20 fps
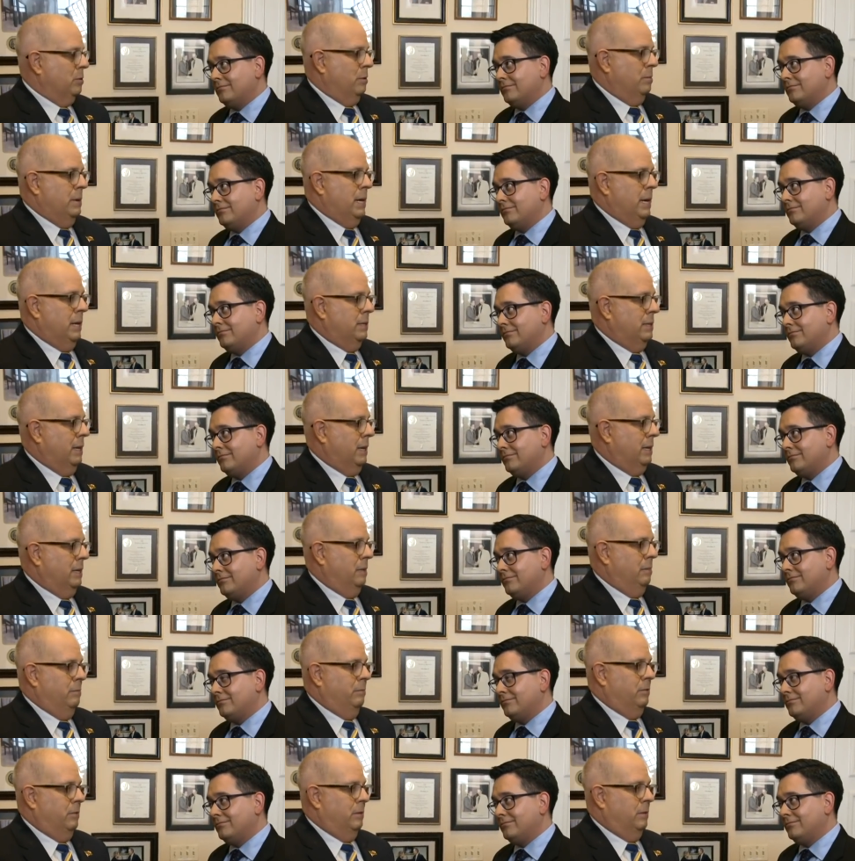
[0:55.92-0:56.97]
Speaker 1: were mad as heck at
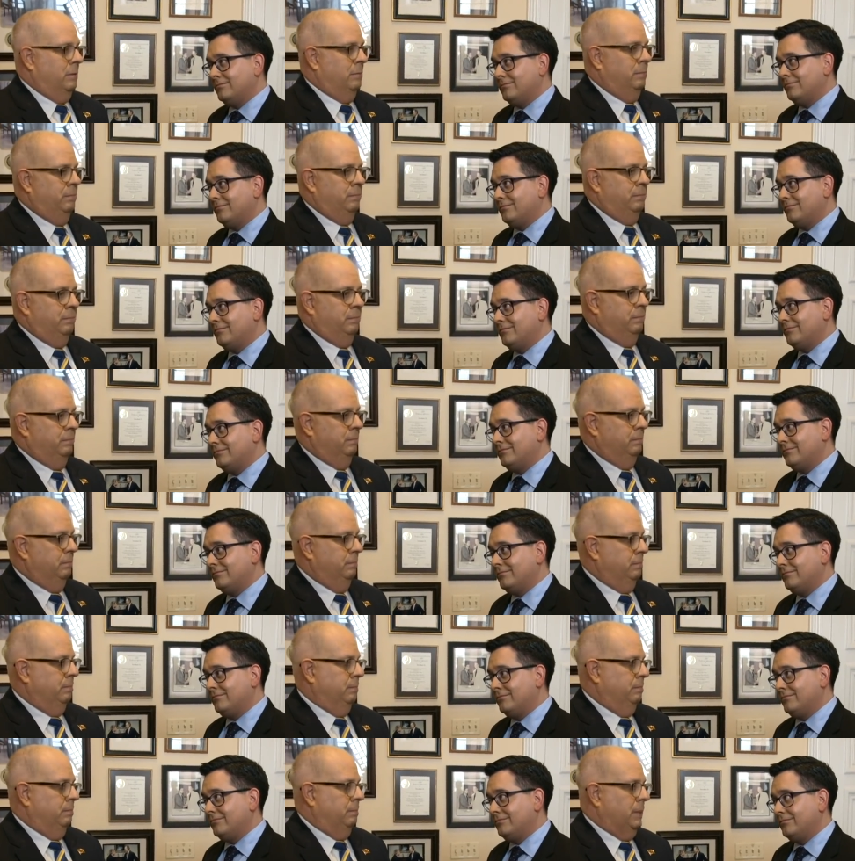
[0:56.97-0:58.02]
him for
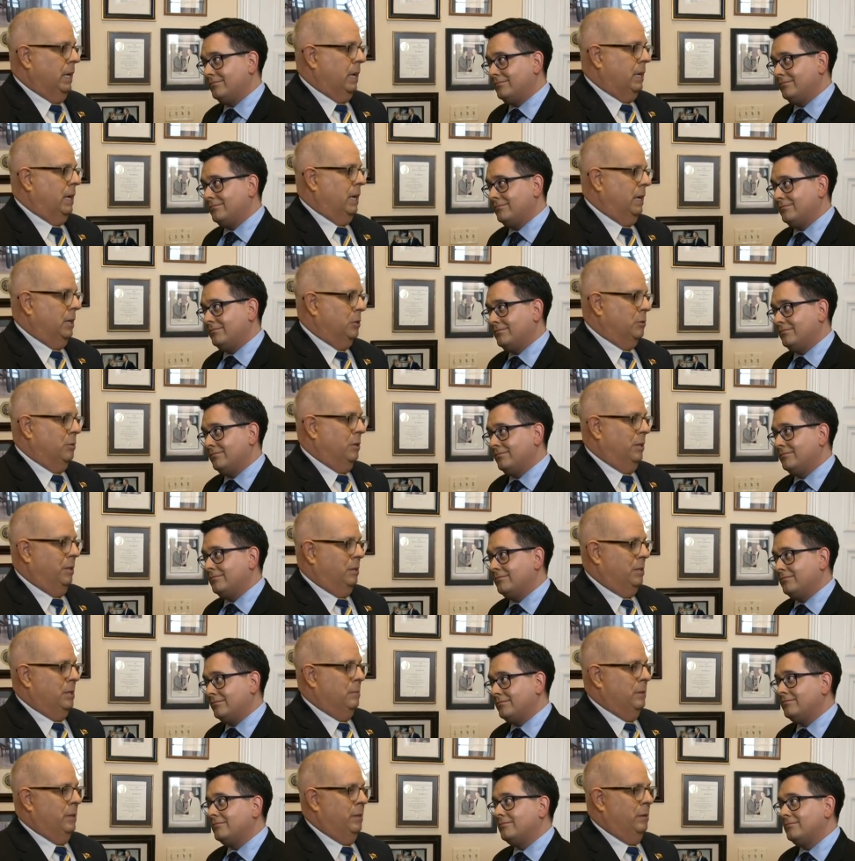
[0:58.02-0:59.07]
decades, really,
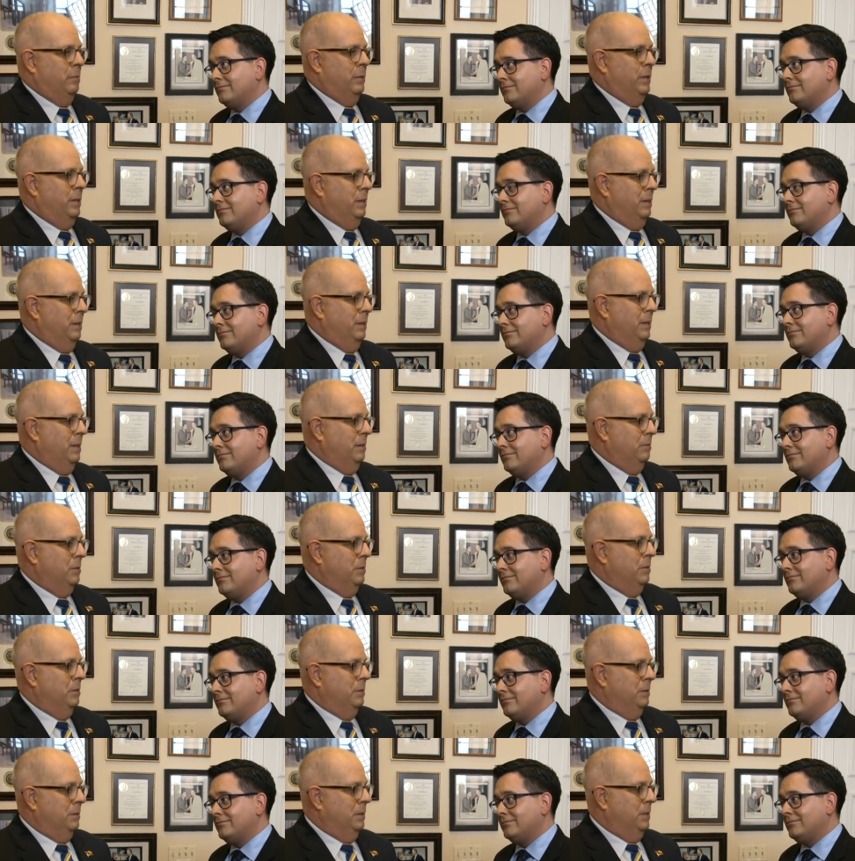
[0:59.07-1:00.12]
some of them, and, and
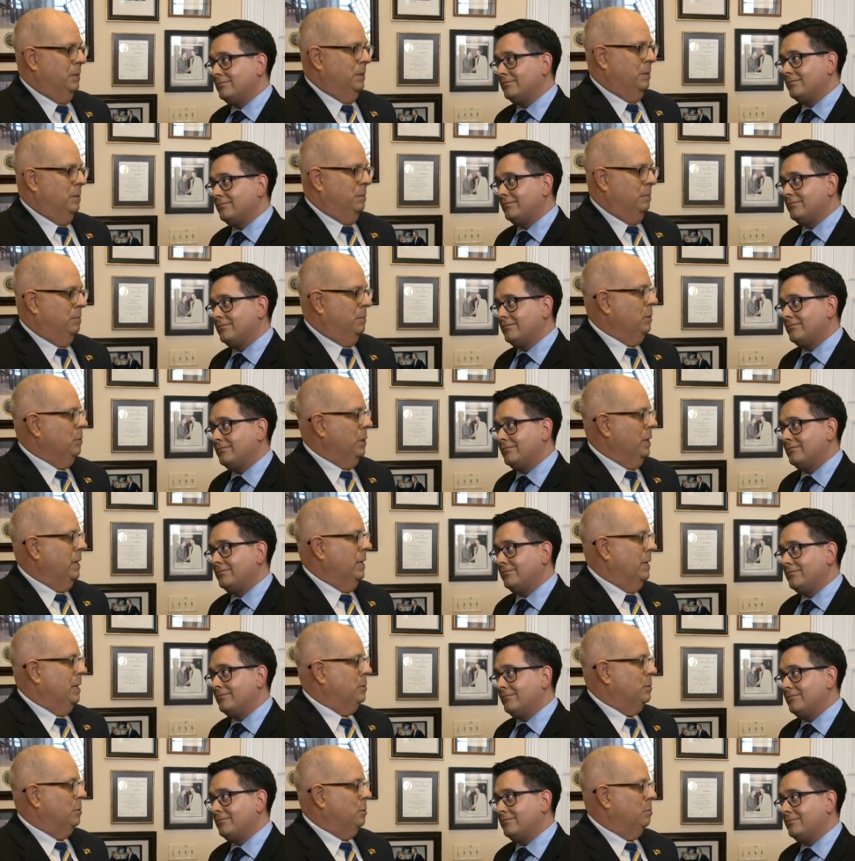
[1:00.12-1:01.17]
never, you know, the, the White
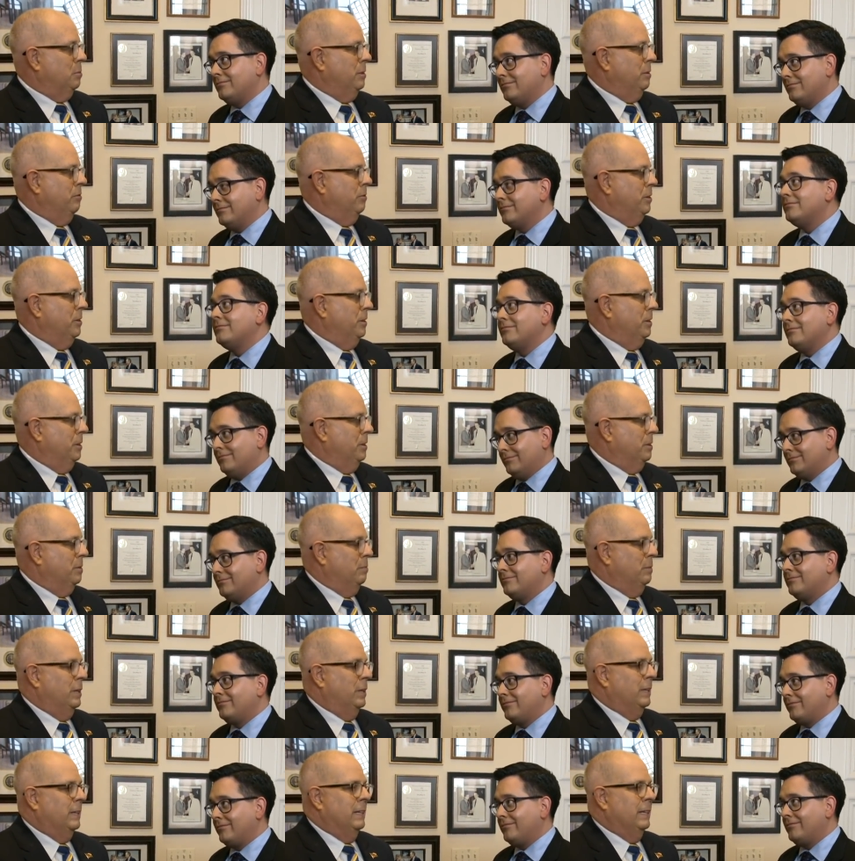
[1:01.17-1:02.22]
House was pretty furious.
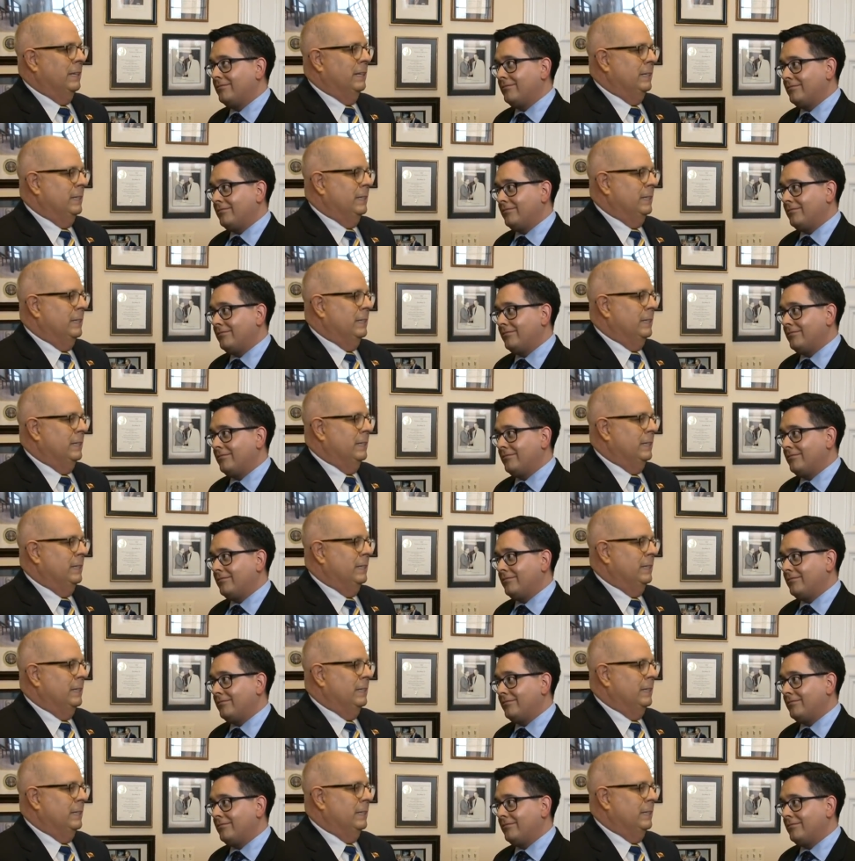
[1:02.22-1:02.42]
But